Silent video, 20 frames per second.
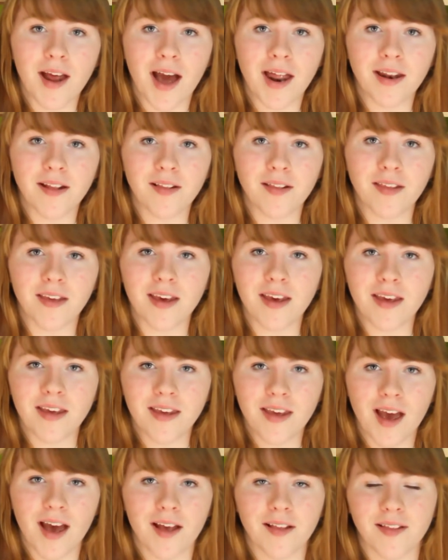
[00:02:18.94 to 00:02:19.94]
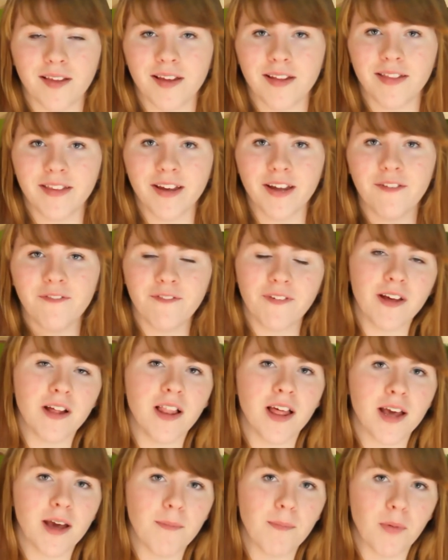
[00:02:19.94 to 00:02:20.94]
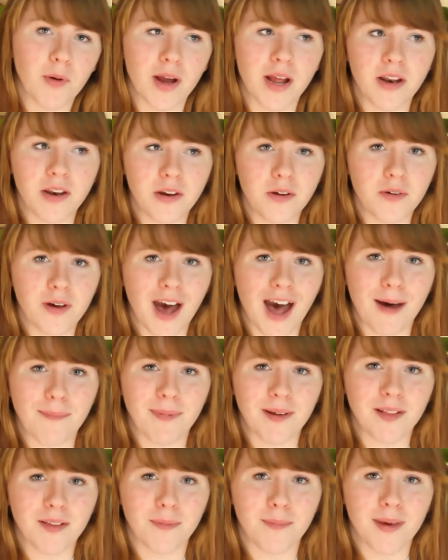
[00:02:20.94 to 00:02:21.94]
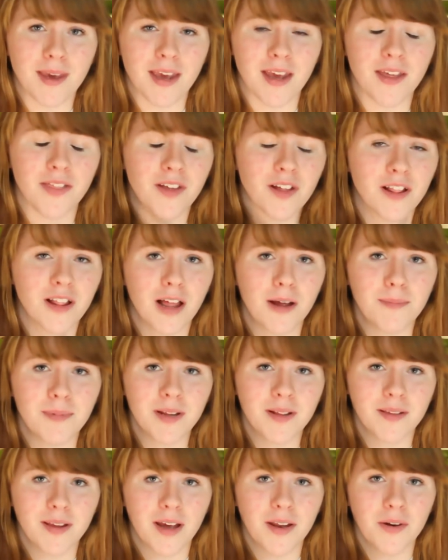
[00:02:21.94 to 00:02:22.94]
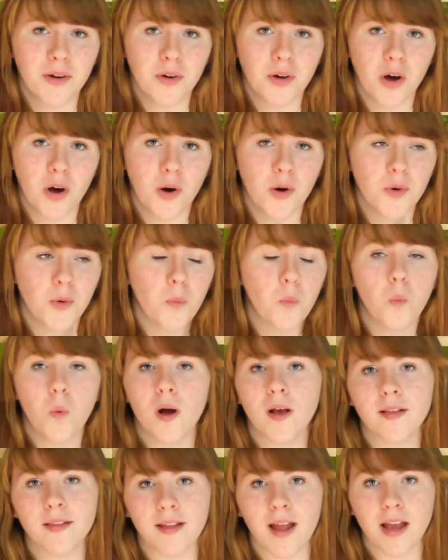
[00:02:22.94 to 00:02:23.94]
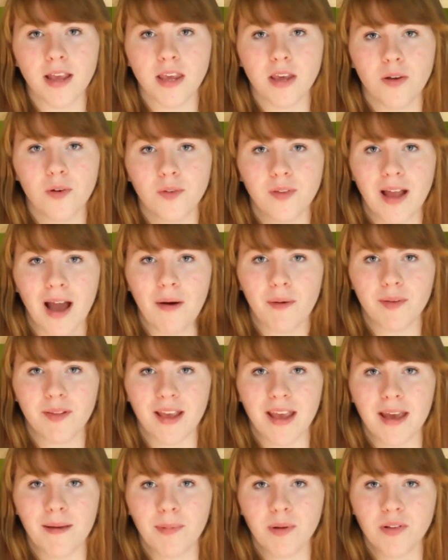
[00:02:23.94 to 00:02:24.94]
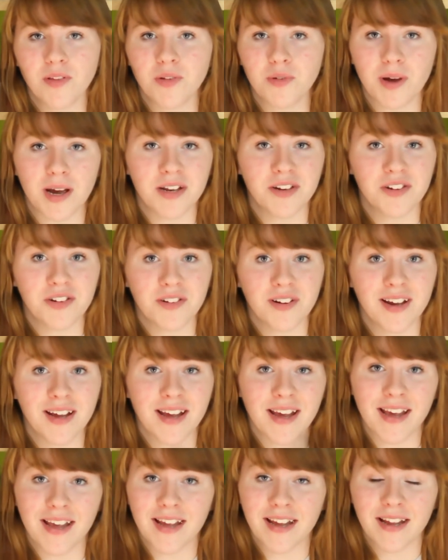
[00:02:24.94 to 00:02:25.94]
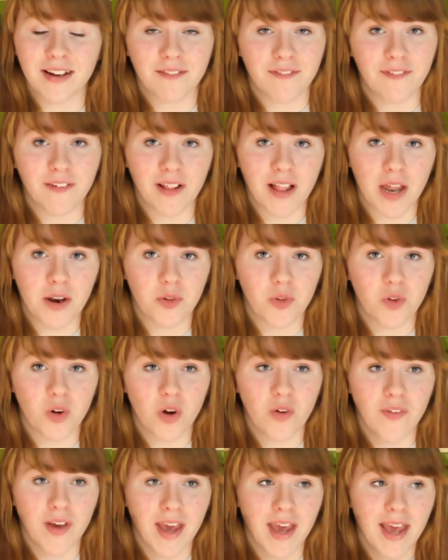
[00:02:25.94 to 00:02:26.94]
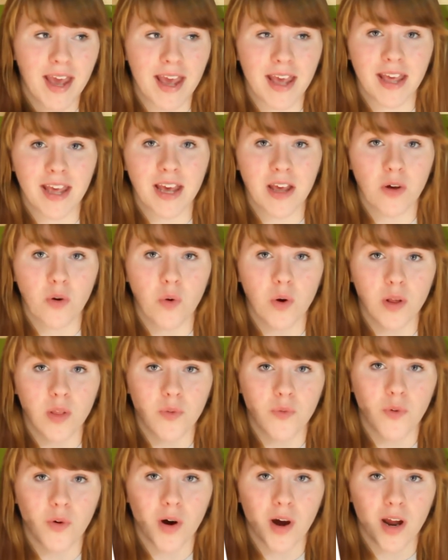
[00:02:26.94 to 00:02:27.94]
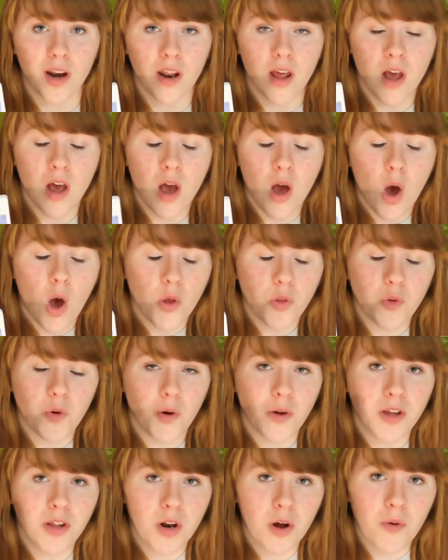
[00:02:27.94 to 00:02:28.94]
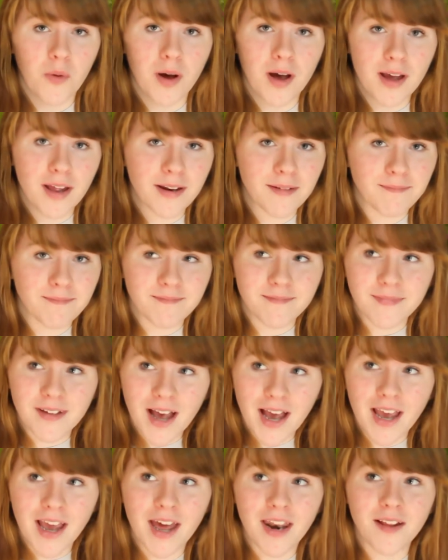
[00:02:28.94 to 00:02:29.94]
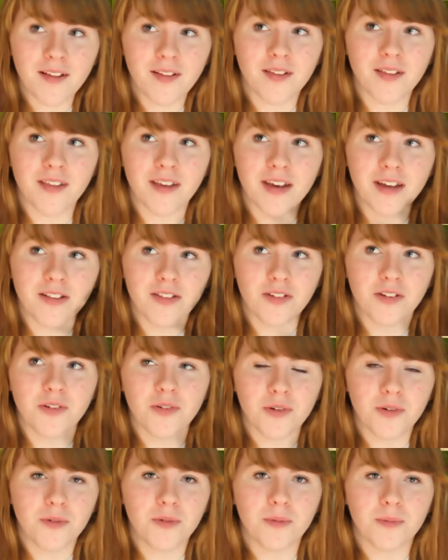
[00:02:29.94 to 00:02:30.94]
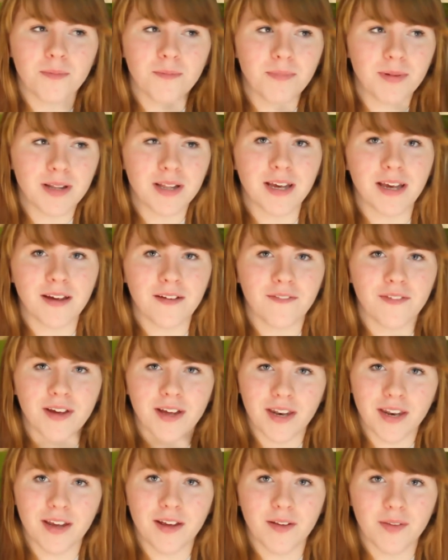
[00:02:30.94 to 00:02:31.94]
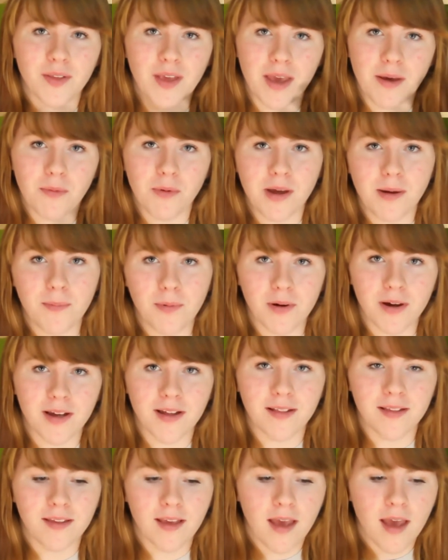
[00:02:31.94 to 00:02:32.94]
honestly, yes, it did feel like a brand new copy to me. The Club Nintendo code was not used. I was able to enter it and fill out a survey and get coins for it. So you know what? I honestly do believe it is a reprint.